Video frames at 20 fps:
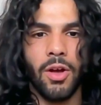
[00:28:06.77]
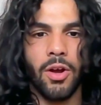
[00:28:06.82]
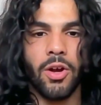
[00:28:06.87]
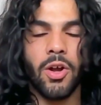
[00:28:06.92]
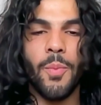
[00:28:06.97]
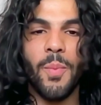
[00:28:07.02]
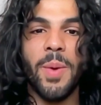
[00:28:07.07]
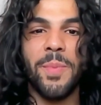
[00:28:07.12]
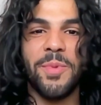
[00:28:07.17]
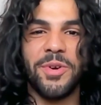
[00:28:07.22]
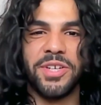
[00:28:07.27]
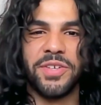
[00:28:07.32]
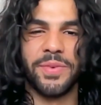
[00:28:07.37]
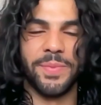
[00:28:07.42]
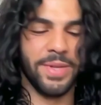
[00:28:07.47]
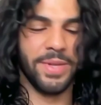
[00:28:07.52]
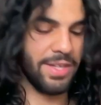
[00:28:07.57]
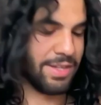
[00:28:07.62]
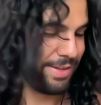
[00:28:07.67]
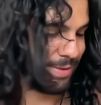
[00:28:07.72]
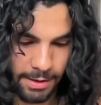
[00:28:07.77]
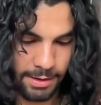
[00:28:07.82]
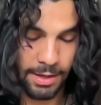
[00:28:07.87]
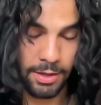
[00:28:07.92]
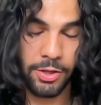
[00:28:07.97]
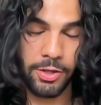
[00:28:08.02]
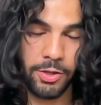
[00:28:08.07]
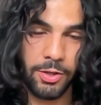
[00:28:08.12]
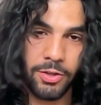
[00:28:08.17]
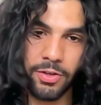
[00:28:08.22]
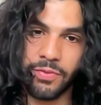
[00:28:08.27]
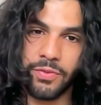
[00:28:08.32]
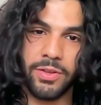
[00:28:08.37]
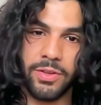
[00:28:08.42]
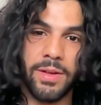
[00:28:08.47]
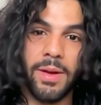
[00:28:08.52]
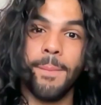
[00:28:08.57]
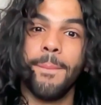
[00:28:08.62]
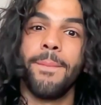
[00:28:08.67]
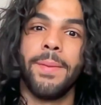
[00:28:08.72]
Got memories for me, innit? Like, you look through
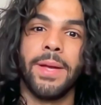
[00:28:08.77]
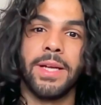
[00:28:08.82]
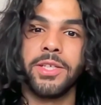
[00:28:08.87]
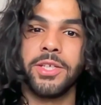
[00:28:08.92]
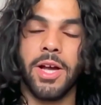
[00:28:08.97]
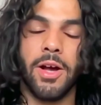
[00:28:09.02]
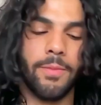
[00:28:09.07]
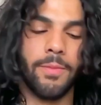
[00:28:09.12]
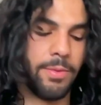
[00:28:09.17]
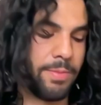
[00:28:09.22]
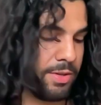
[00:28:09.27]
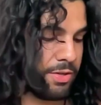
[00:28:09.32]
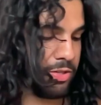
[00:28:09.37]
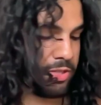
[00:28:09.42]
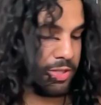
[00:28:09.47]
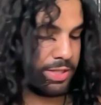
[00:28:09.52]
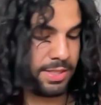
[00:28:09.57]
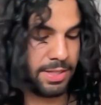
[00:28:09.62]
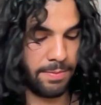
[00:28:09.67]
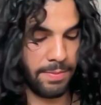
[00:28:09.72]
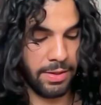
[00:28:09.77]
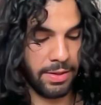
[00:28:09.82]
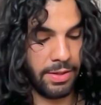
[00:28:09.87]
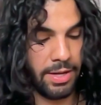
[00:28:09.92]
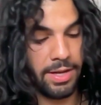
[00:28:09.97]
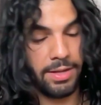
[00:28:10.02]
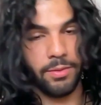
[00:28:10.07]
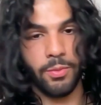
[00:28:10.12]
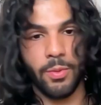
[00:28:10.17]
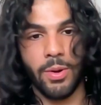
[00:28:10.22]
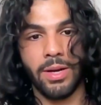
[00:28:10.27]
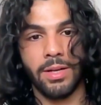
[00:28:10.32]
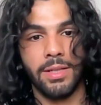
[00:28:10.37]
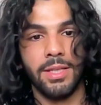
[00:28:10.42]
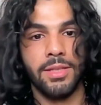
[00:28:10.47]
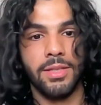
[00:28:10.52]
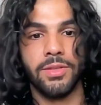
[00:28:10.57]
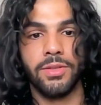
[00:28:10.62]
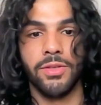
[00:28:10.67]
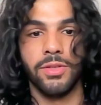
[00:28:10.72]
the picture album and you just see my dad wearing
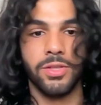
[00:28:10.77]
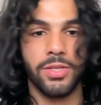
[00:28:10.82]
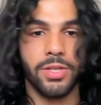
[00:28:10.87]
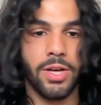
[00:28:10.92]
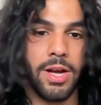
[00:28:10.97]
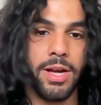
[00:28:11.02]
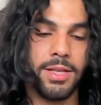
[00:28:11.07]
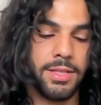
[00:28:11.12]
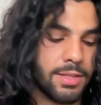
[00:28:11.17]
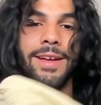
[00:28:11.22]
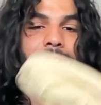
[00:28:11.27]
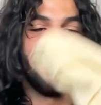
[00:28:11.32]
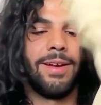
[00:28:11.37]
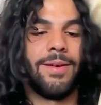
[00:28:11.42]
these two shirts.